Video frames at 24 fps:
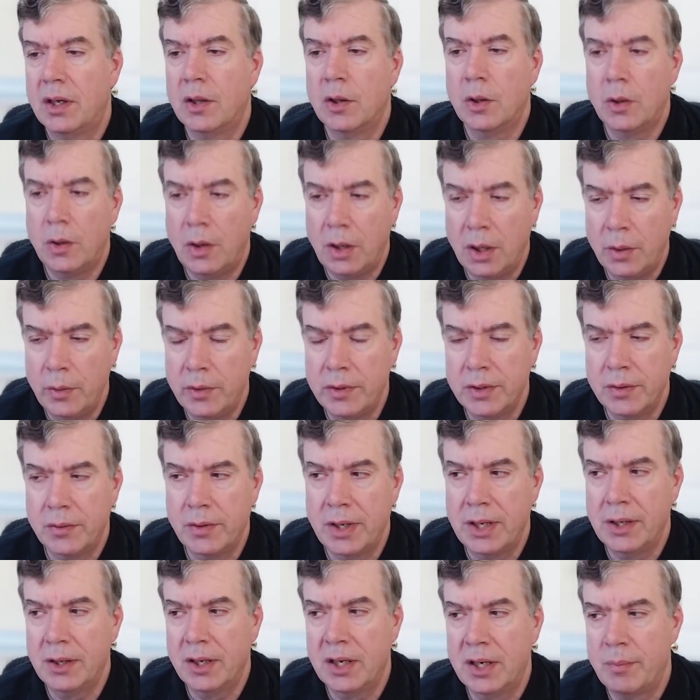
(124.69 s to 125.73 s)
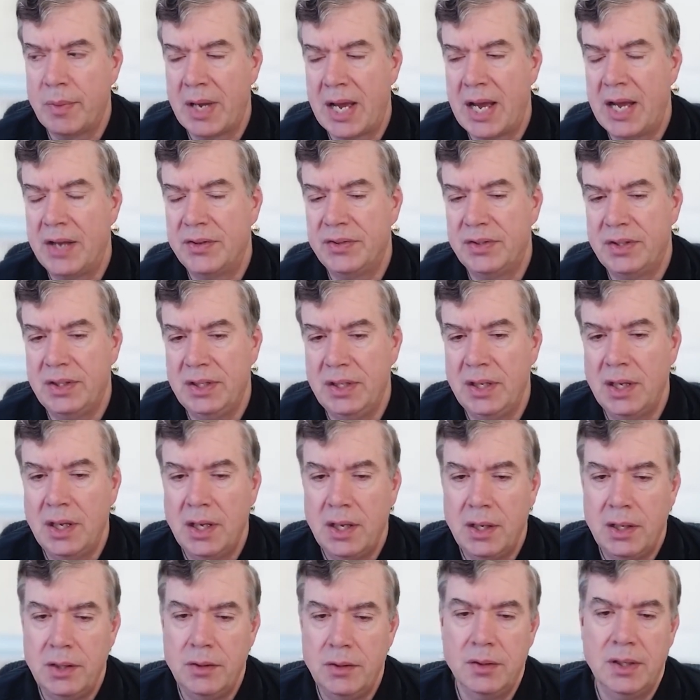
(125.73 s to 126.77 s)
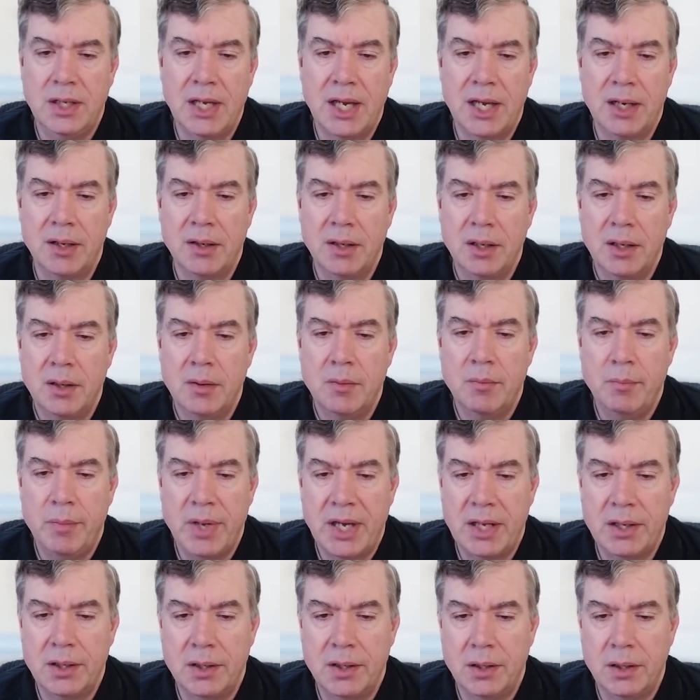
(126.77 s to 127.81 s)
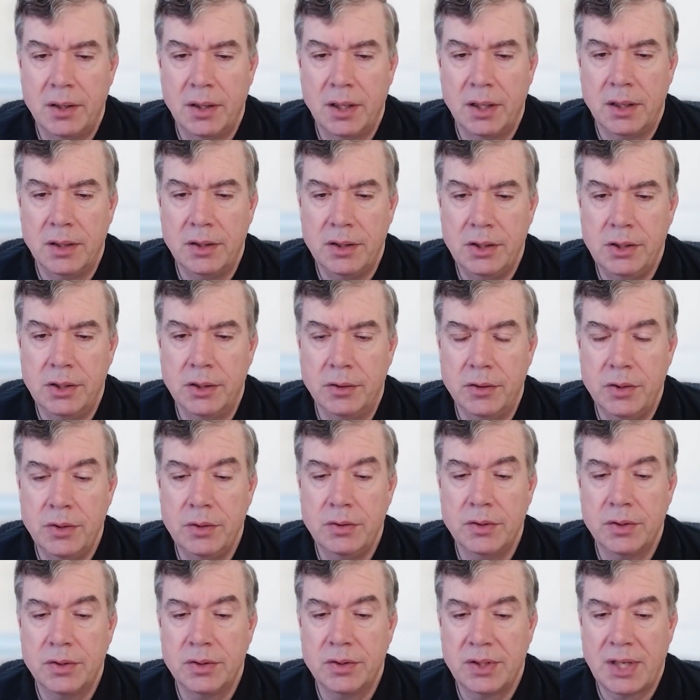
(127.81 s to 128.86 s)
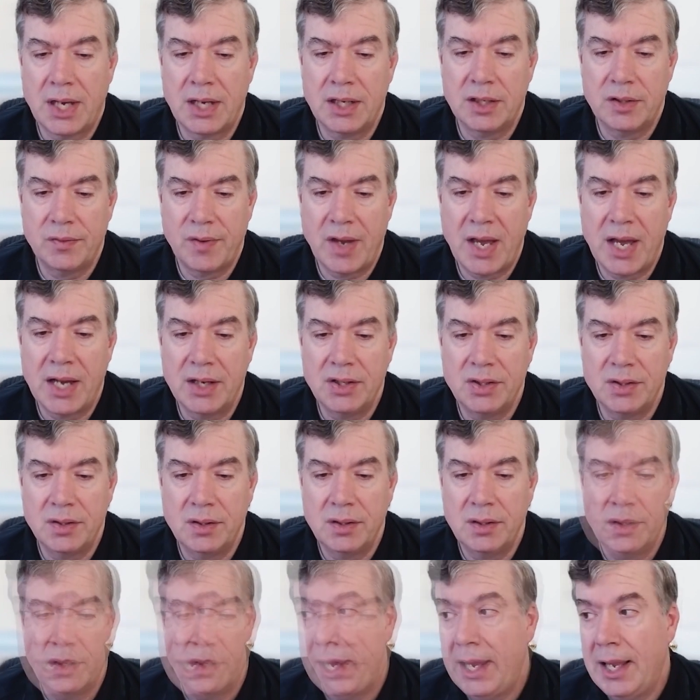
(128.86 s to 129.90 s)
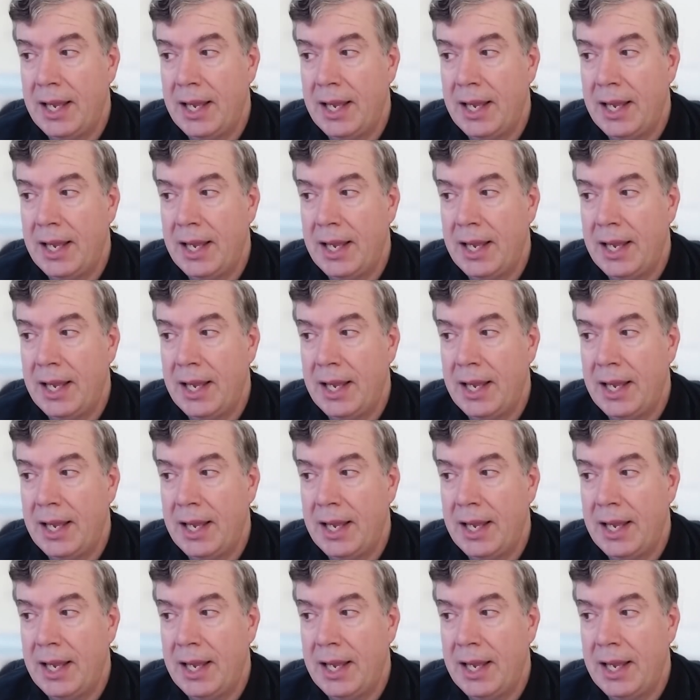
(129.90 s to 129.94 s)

along with the greater capacity, you get better user satisfaction.